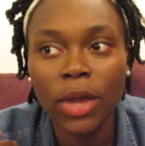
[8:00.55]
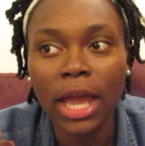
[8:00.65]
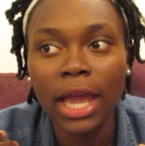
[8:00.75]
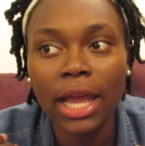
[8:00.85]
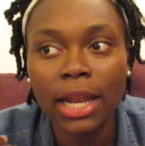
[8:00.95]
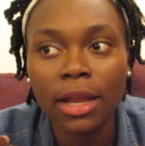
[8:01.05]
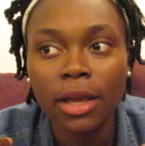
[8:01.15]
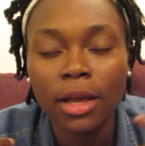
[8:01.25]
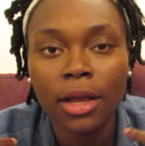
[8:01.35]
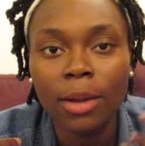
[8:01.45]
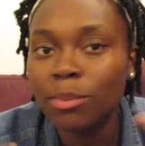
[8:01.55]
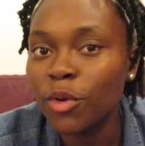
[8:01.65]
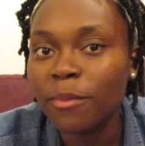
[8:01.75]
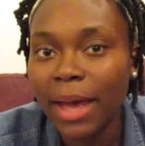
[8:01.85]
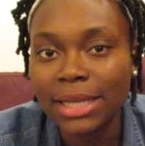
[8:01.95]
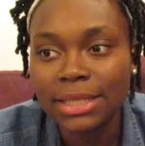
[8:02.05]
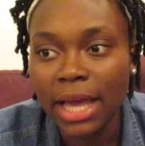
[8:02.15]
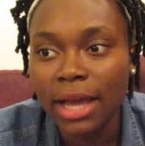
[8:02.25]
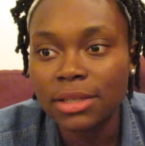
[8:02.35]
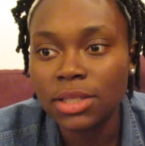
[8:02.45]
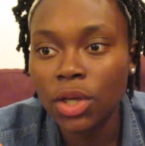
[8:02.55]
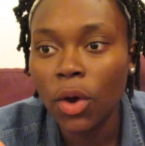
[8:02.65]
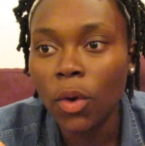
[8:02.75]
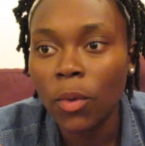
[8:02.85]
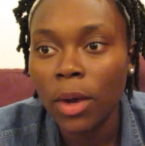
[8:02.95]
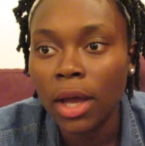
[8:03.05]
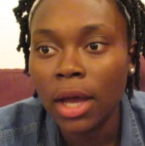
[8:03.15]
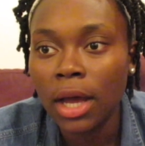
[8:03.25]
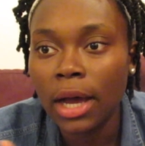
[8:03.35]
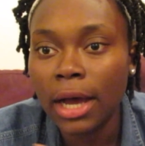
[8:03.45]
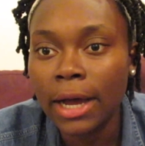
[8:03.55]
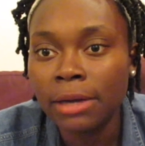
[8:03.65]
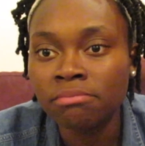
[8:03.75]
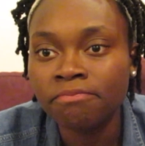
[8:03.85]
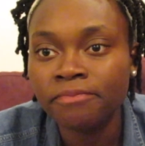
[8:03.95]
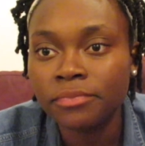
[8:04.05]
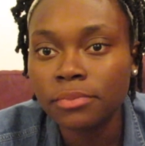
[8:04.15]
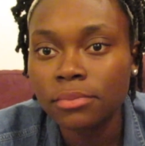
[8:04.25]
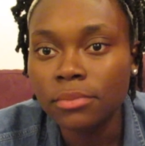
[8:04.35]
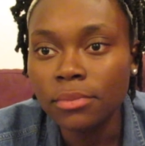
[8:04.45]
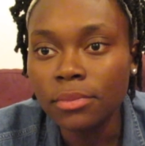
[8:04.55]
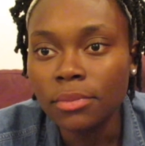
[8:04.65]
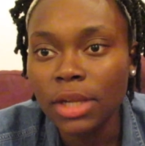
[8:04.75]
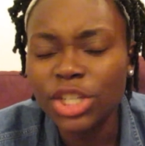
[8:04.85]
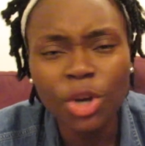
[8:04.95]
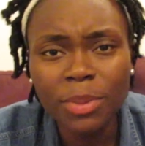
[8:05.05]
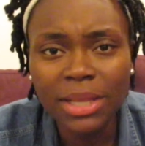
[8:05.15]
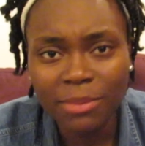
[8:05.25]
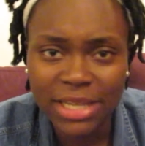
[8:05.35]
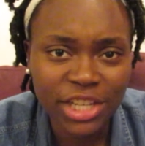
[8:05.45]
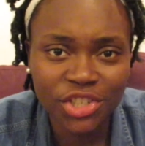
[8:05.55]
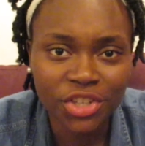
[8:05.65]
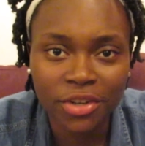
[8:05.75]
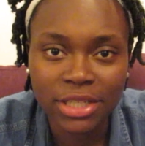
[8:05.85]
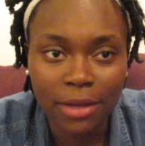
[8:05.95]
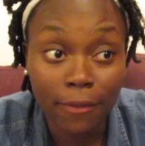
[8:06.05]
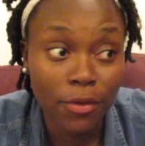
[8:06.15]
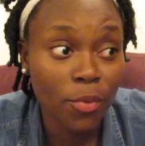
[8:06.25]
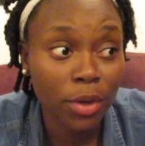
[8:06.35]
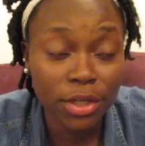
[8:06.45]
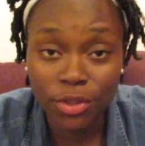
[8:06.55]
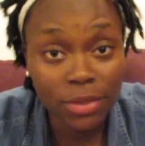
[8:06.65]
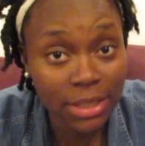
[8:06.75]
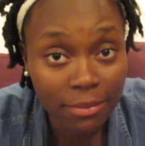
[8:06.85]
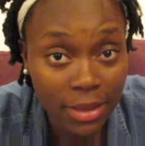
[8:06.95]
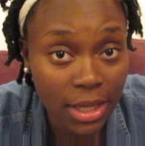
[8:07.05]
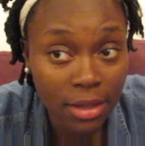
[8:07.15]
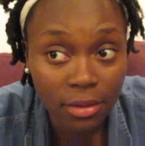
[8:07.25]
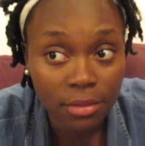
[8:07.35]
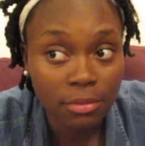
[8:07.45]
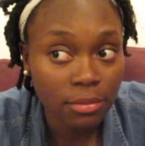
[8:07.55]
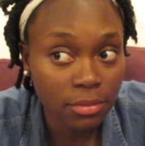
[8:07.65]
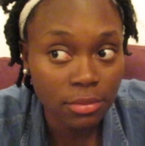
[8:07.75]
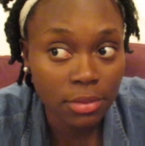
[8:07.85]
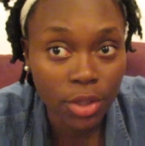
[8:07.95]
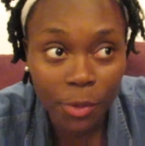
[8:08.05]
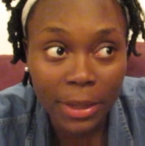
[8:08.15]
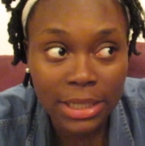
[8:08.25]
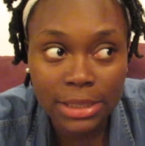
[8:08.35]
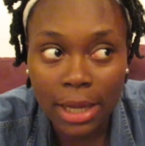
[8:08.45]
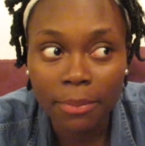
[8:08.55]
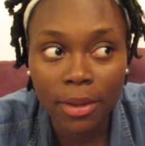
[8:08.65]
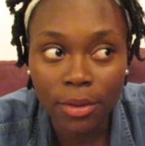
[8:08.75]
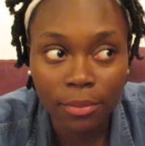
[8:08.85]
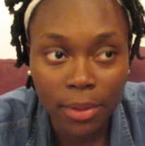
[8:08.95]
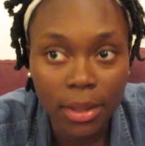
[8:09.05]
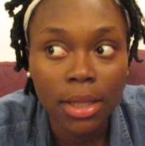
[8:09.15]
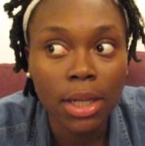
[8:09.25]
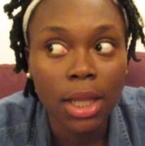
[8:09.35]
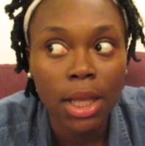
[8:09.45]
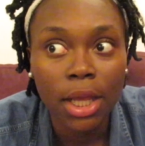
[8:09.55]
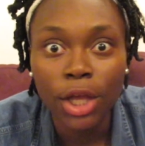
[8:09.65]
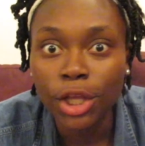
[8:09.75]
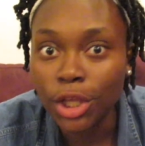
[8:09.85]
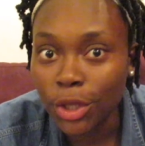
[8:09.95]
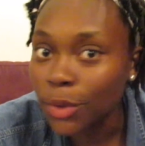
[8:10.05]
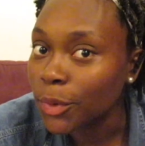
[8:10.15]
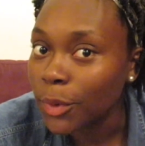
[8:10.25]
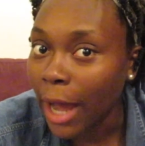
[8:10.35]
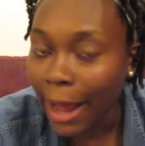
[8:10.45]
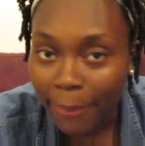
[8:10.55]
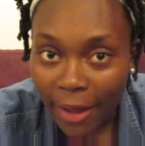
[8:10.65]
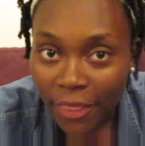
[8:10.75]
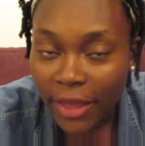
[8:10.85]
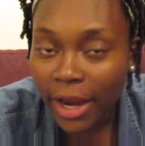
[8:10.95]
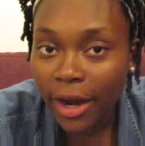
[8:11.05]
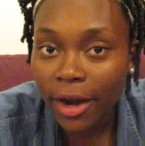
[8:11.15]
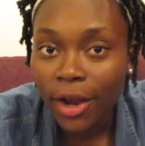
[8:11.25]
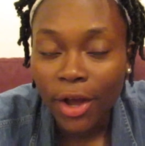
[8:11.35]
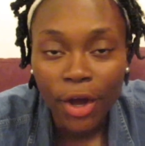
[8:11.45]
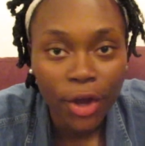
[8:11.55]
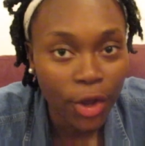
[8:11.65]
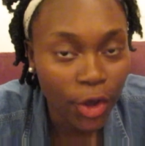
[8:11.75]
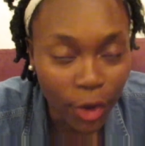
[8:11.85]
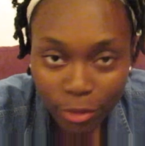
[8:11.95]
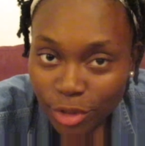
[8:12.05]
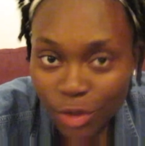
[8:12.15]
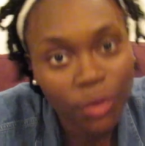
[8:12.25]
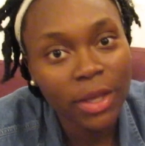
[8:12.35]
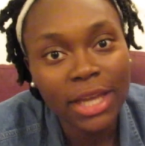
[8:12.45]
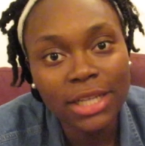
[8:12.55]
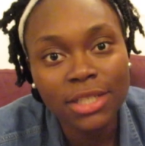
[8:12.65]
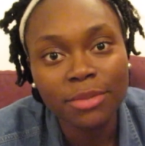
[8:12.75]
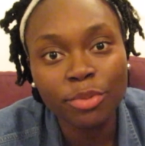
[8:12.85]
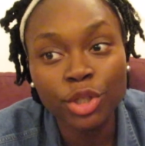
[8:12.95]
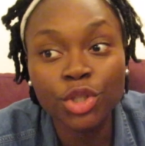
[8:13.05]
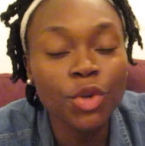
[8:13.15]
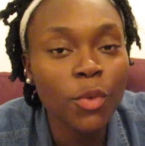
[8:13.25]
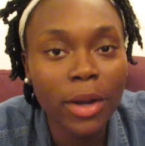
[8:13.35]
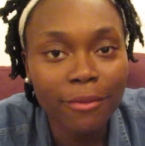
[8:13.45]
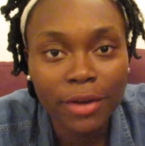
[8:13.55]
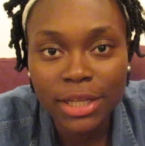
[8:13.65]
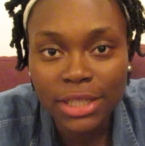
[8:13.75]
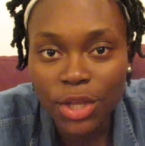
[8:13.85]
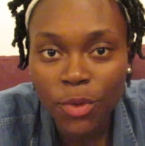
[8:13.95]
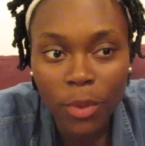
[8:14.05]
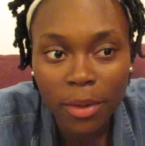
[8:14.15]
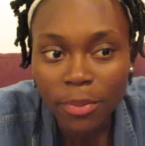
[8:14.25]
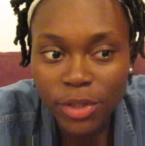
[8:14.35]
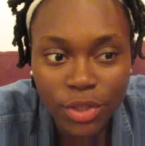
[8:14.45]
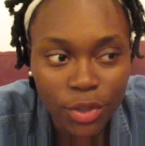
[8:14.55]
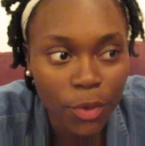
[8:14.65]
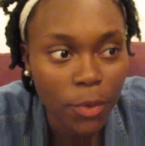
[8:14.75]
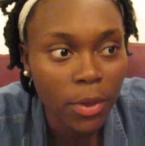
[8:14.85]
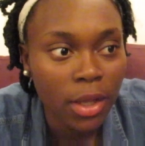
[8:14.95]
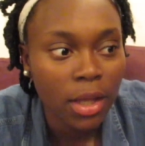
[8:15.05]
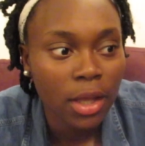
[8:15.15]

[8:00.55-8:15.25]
can move past that. So don't put limitations on yourself. If you want to do something, nobody's stopping you but you. Hop out there, go do it, pursue whatever it is that you want to pursue,